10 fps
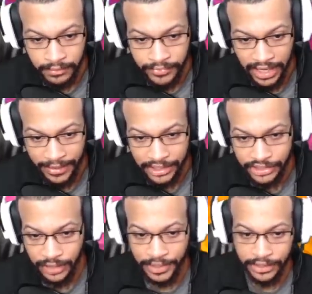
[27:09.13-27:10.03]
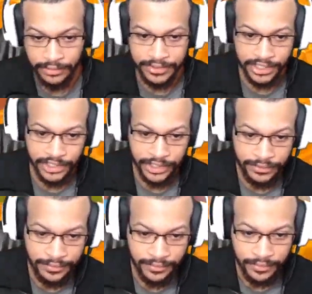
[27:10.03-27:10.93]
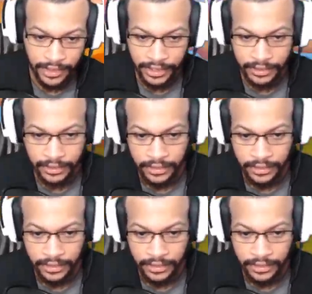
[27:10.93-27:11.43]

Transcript: Now I'm making sure I'm in a good position. Okay.